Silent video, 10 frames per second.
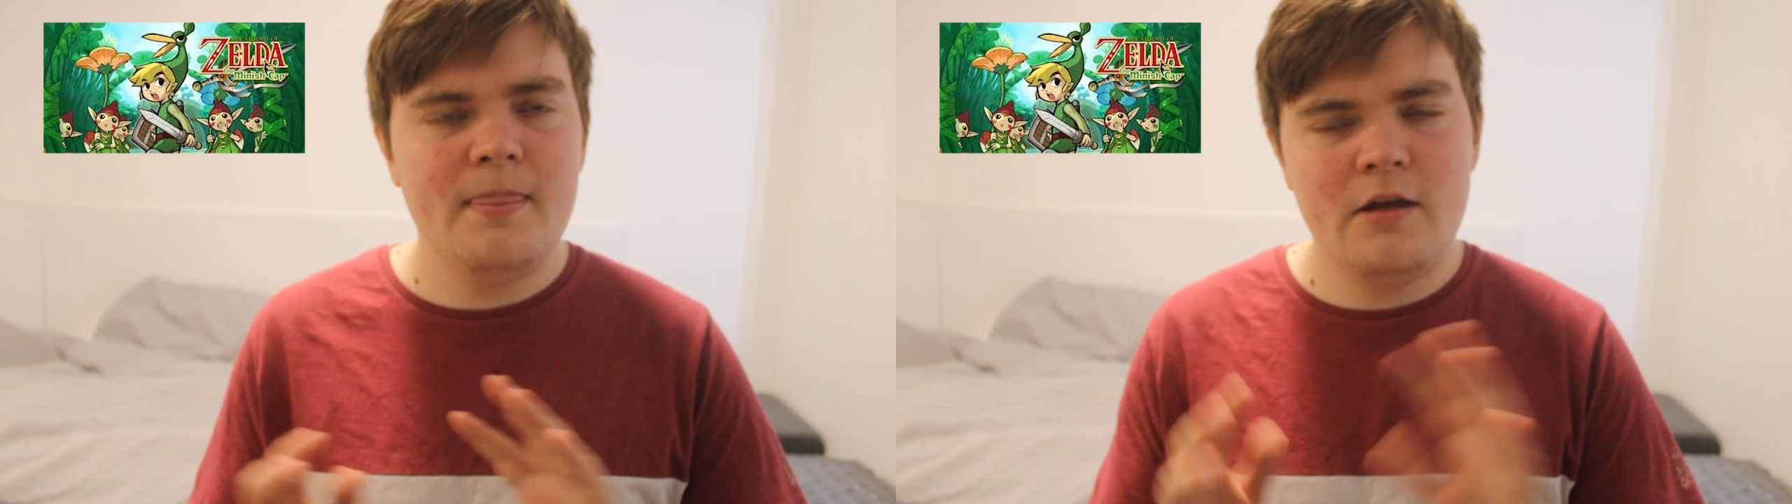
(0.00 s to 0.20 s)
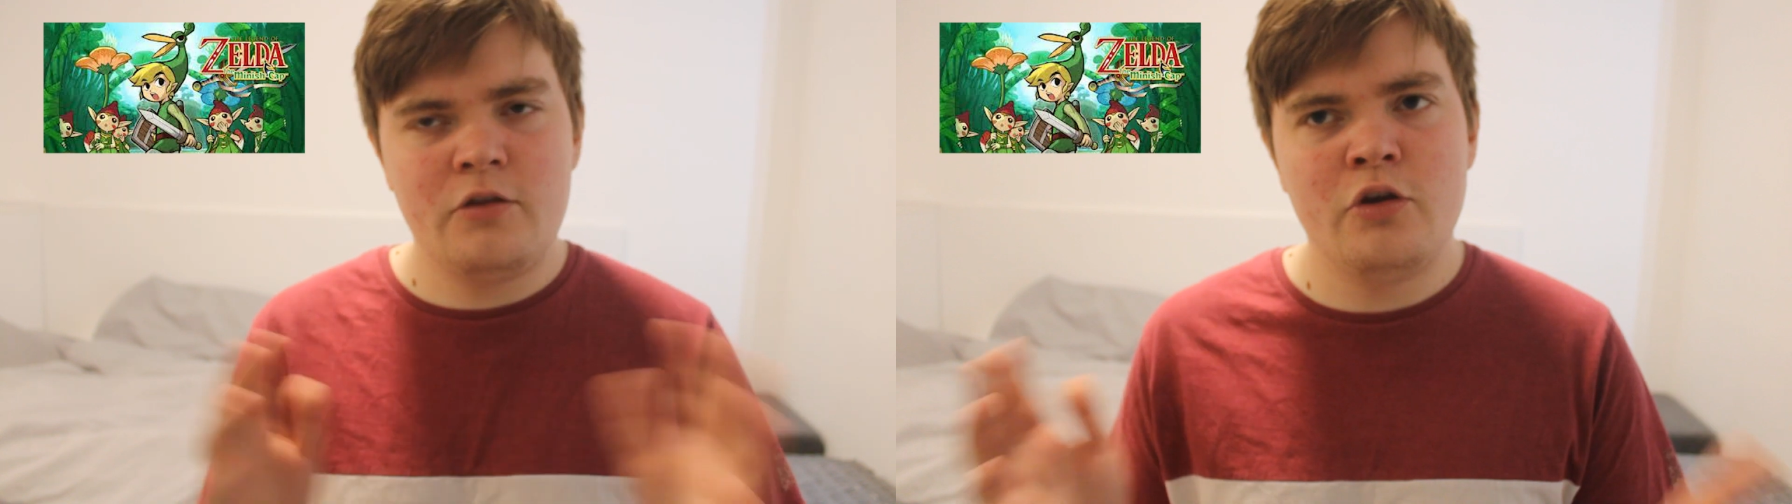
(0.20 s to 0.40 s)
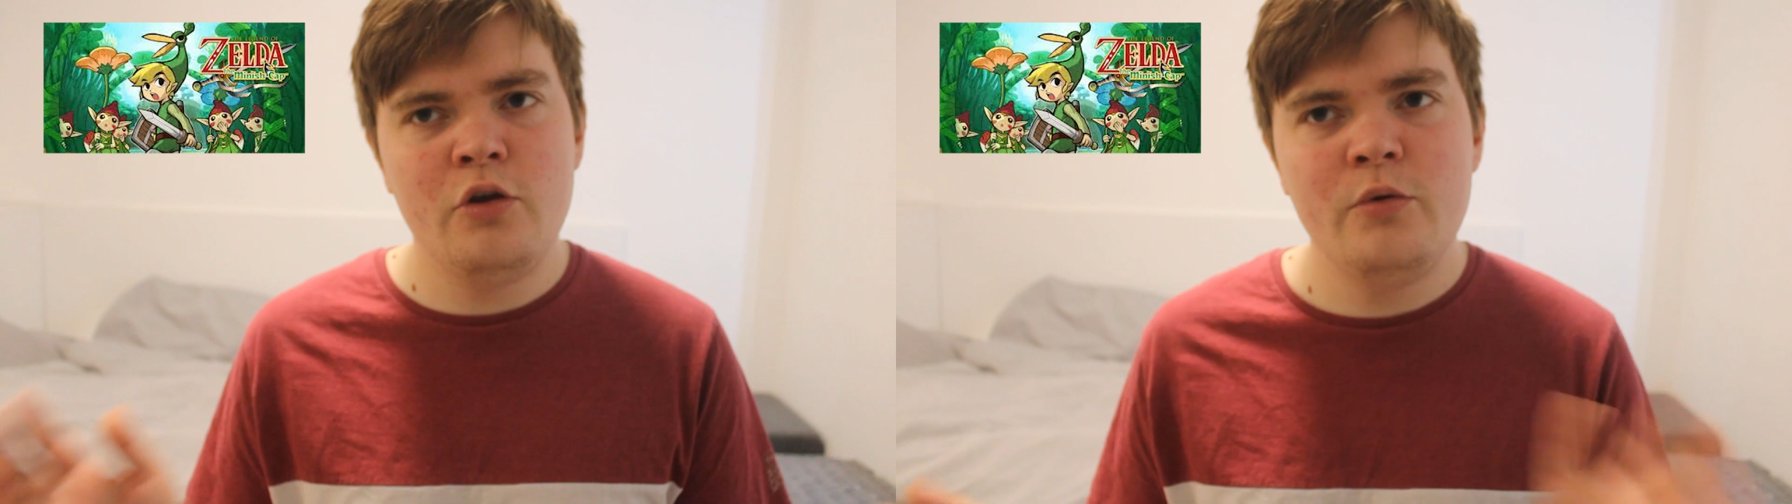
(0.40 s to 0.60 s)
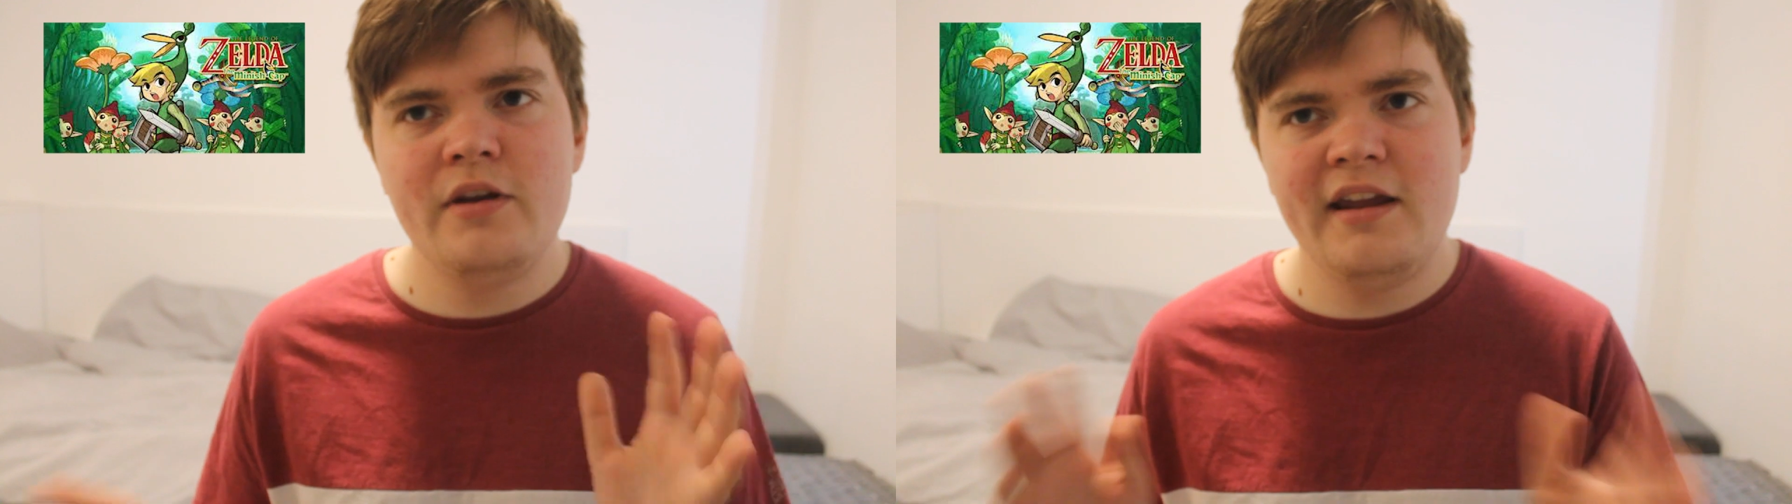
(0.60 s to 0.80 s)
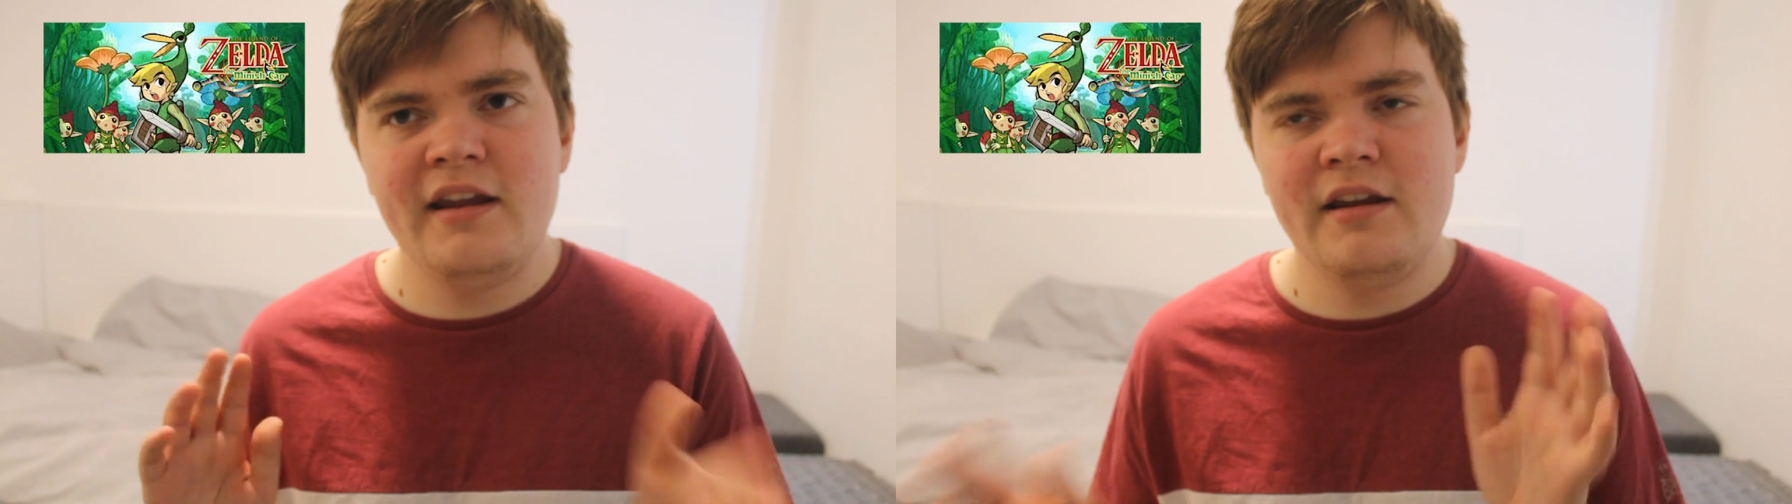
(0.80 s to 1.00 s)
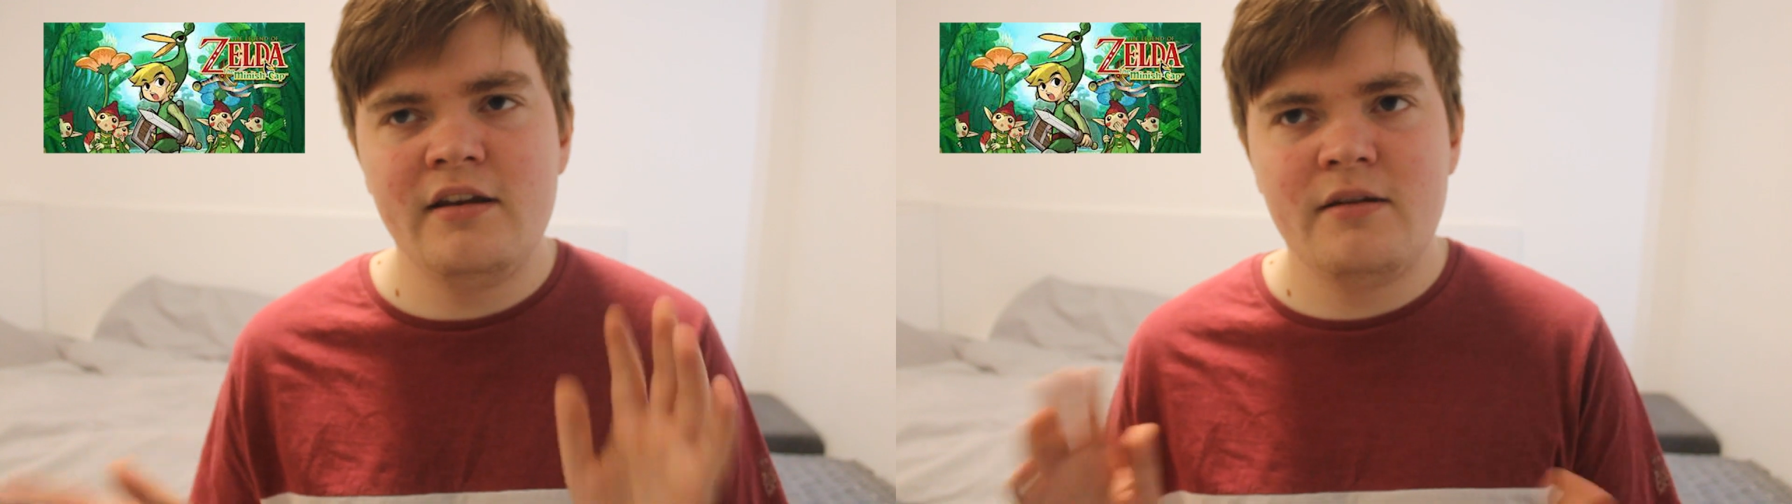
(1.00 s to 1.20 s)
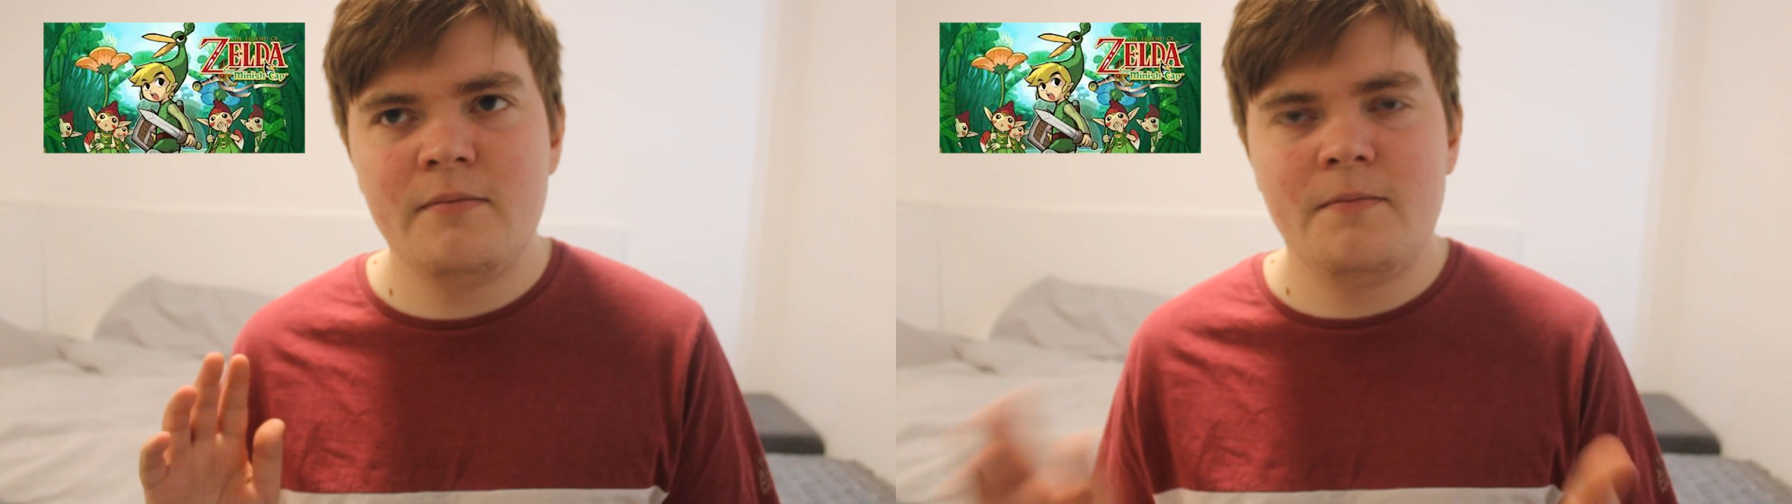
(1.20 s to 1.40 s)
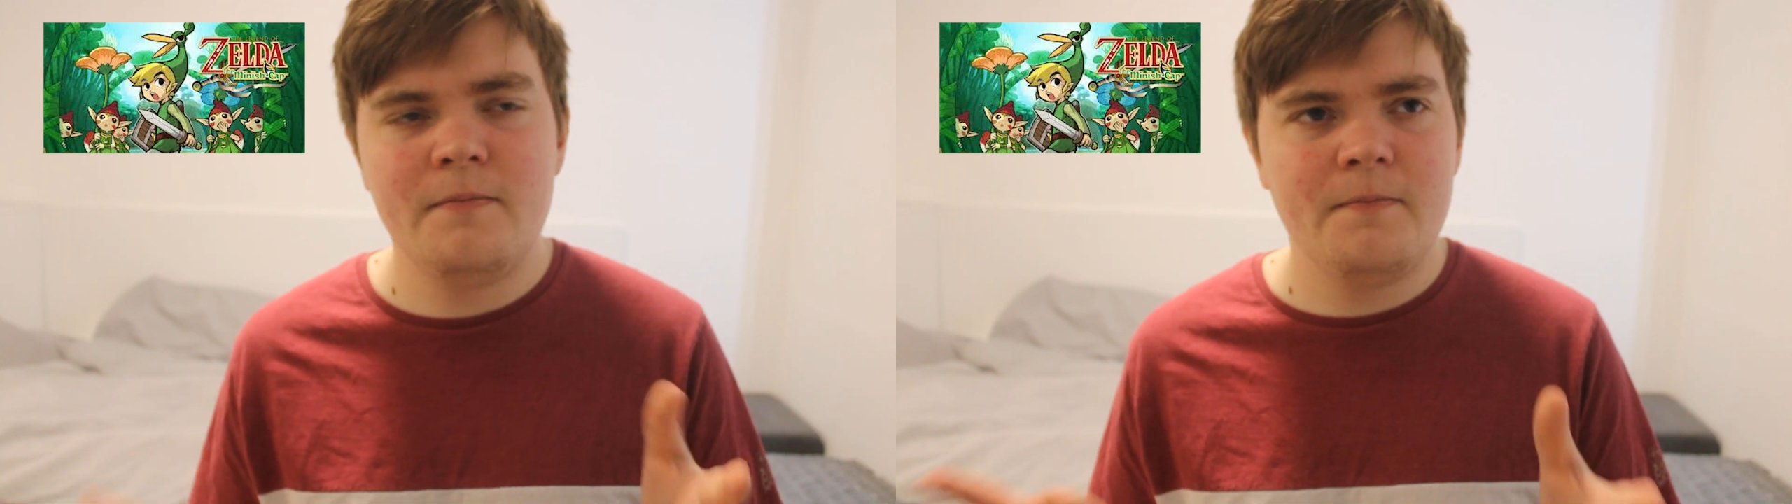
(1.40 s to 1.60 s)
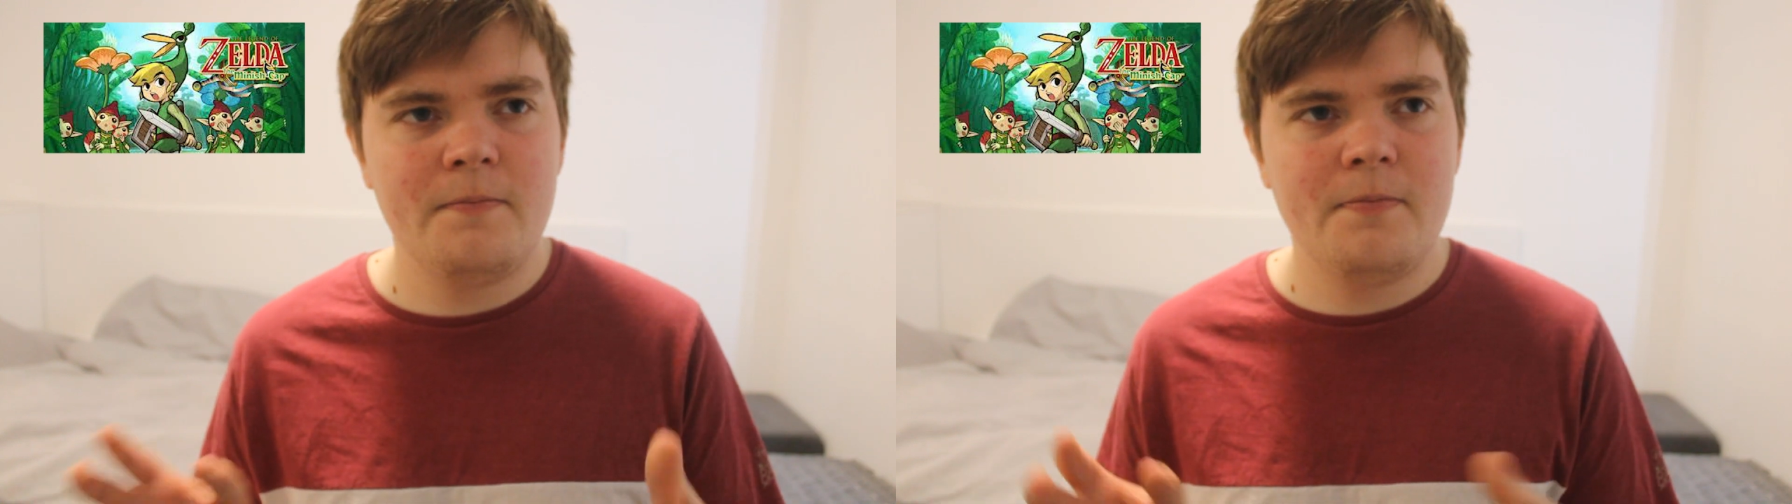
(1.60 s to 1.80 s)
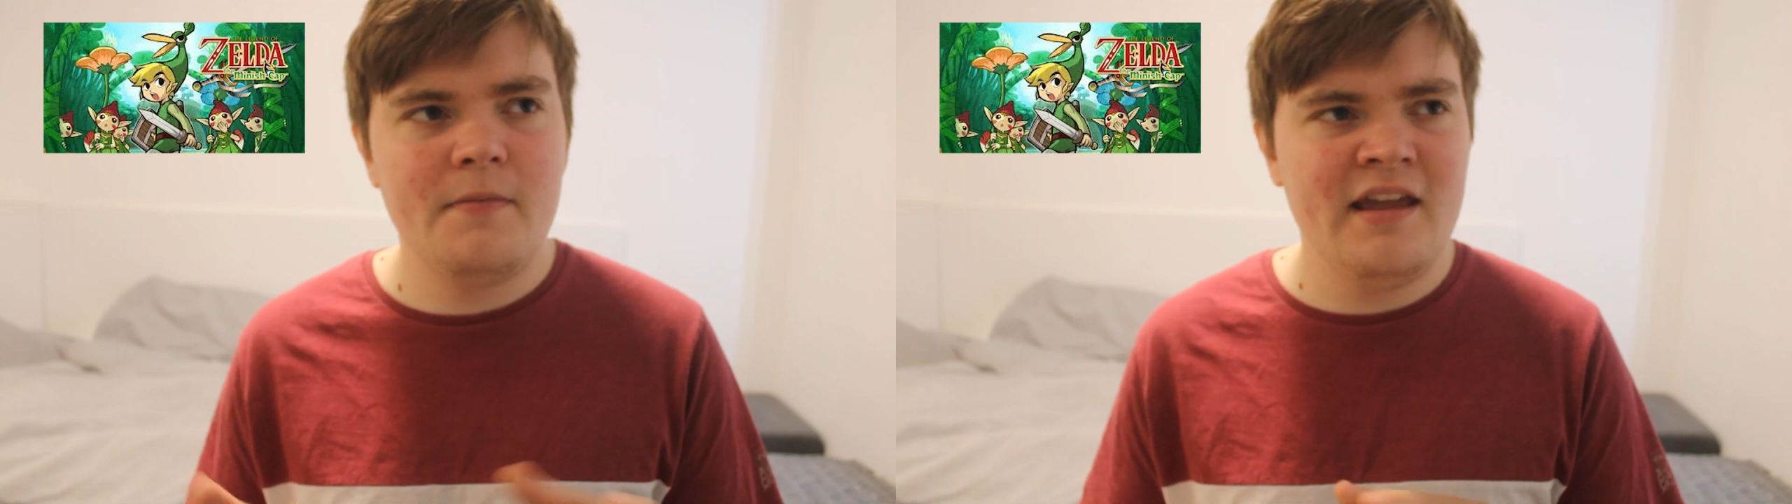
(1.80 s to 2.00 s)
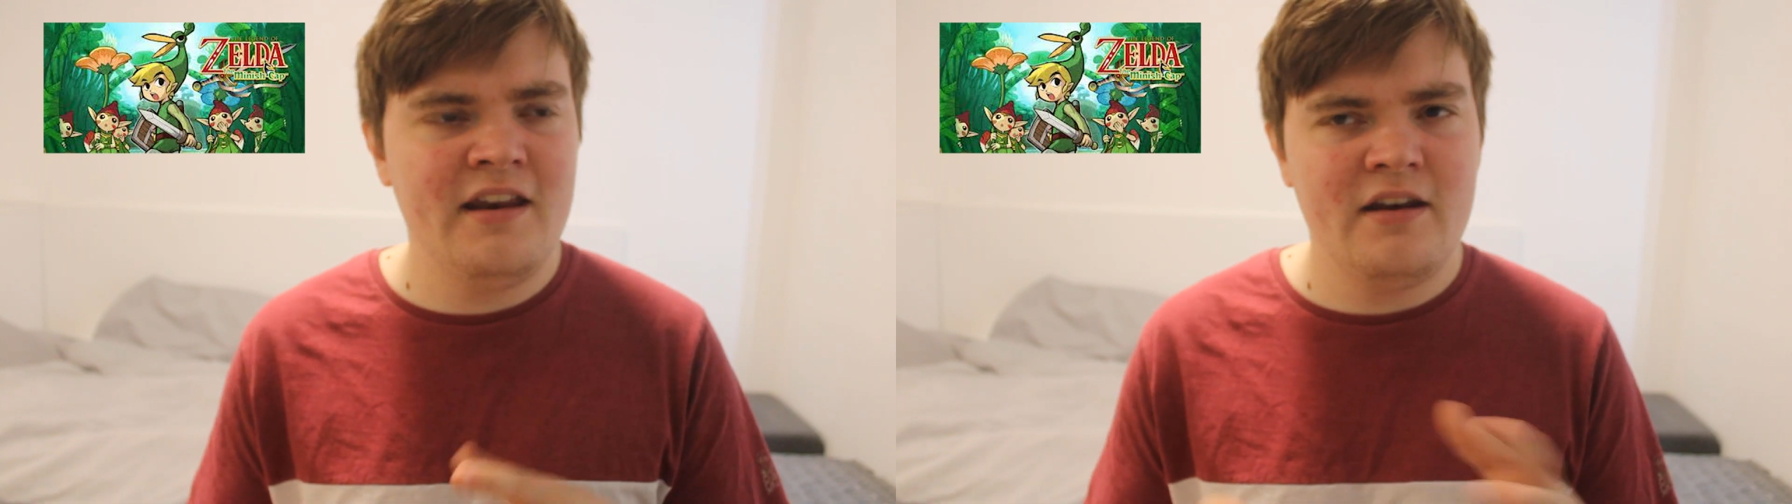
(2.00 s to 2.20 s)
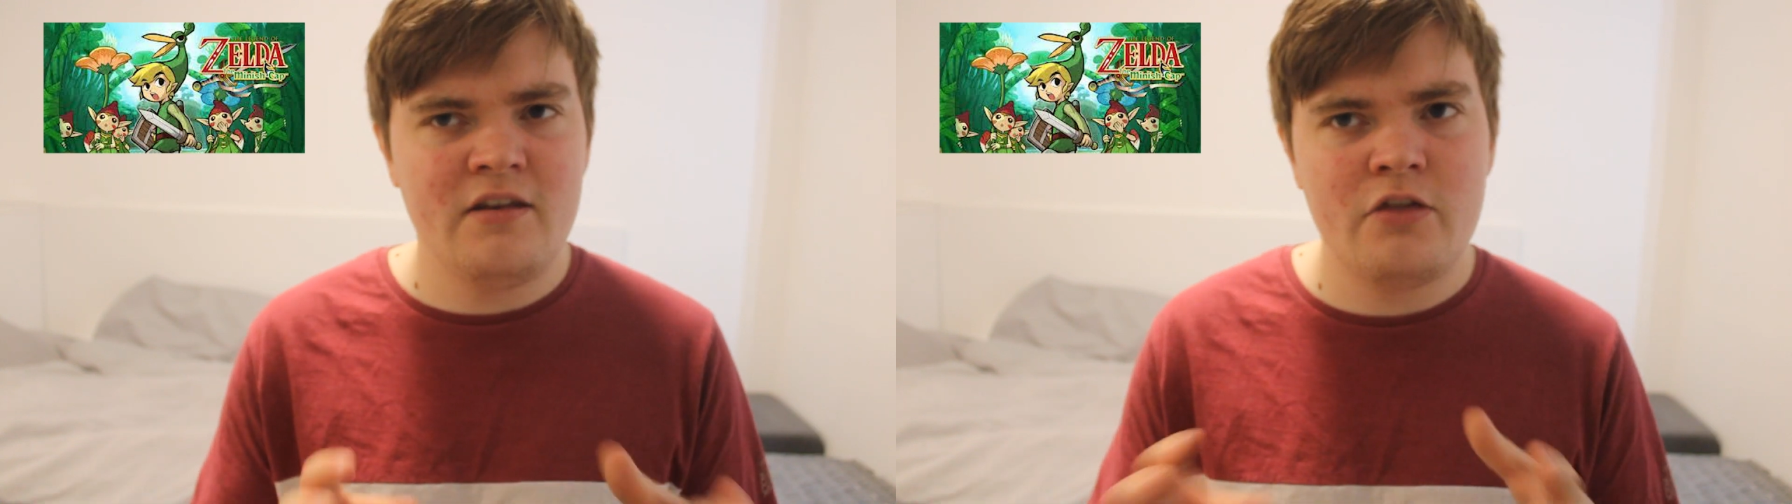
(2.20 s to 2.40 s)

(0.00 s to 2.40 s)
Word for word: a 2D in